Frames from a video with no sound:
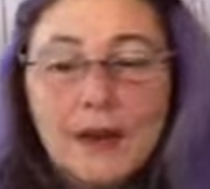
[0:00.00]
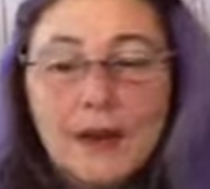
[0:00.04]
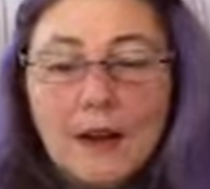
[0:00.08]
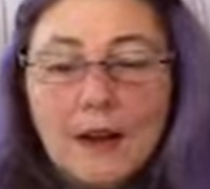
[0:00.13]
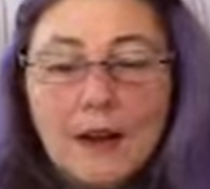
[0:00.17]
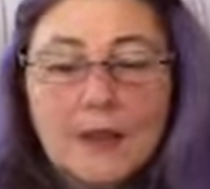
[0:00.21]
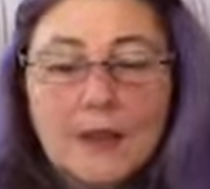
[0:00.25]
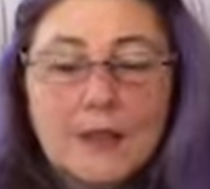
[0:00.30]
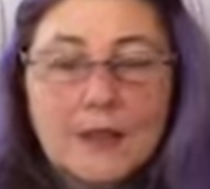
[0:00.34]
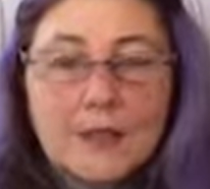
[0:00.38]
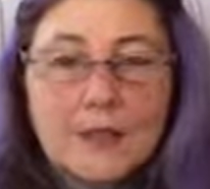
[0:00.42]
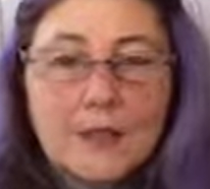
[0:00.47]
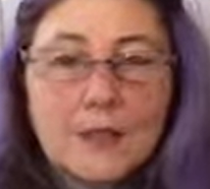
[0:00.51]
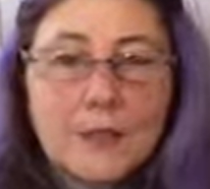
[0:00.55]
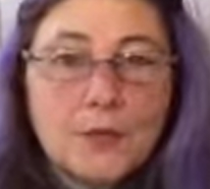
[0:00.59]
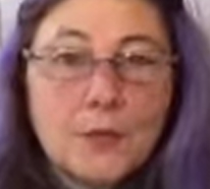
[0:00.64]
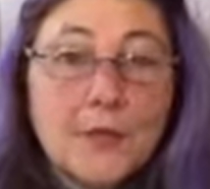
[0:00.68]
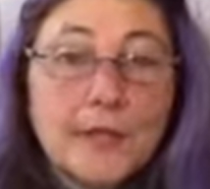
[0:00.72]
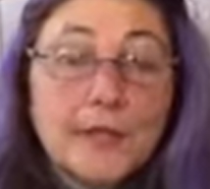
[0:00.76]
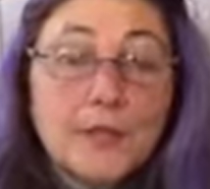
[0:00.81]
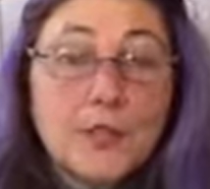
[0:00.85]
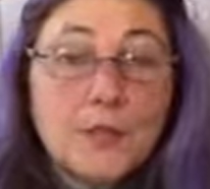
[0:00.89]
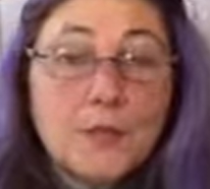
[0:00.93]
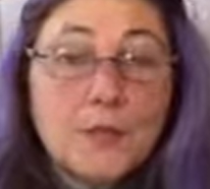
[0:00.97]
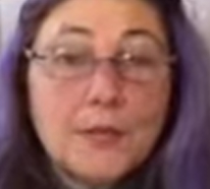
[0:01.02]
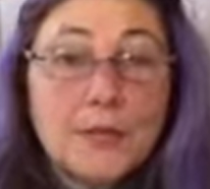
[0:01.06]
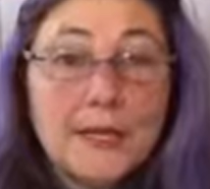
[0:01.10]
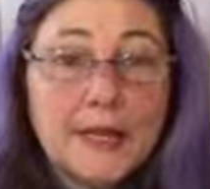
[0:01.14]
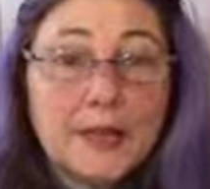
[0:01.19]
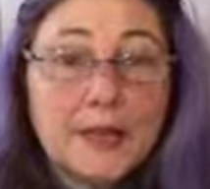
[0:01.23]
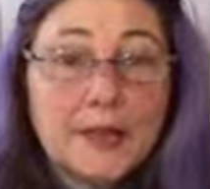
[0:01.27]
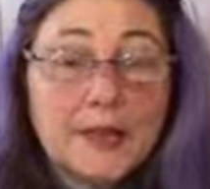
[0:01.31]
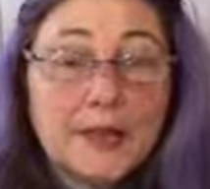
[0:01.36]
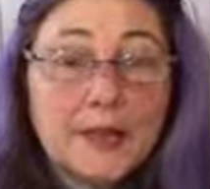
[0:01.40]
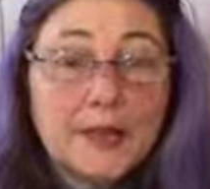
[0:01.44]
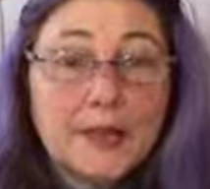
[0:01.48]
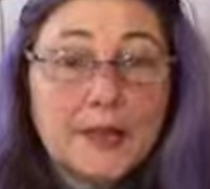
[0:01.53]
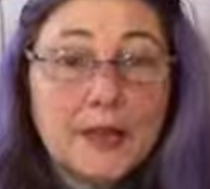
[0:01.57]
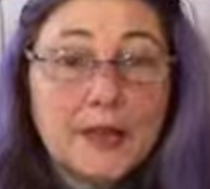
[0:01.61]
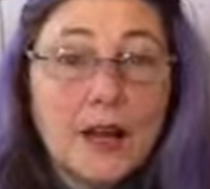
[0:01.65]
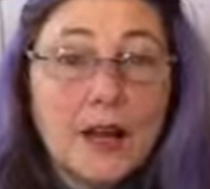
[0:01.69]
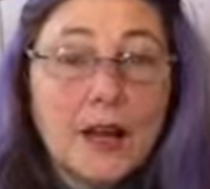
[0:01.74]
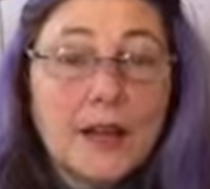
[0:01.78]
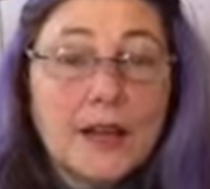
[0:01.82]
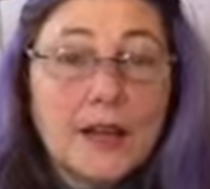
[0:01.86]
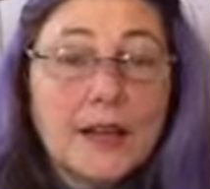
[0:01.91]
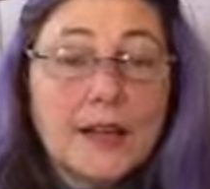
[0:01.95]
harness is way too big for your
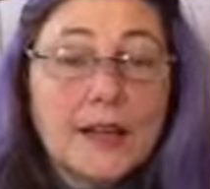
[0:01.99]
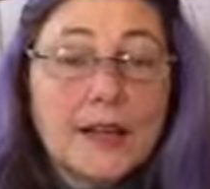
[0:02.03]
dog.